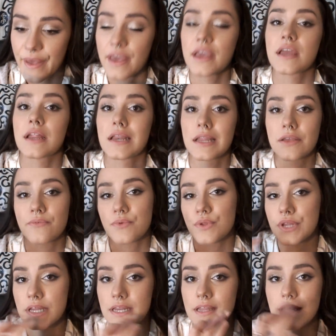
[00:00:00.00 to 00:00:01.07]
And if you
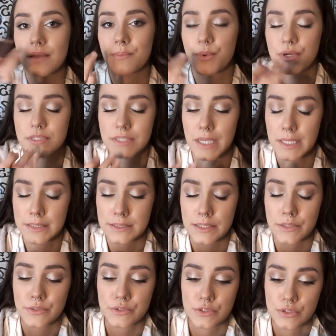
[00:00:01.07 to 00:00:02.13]
need to get precise,
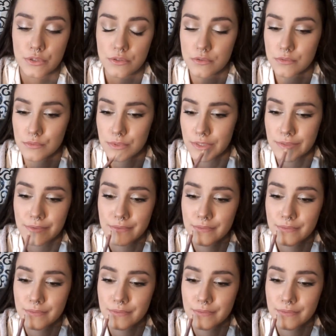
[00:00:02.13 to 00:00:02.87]
I always use like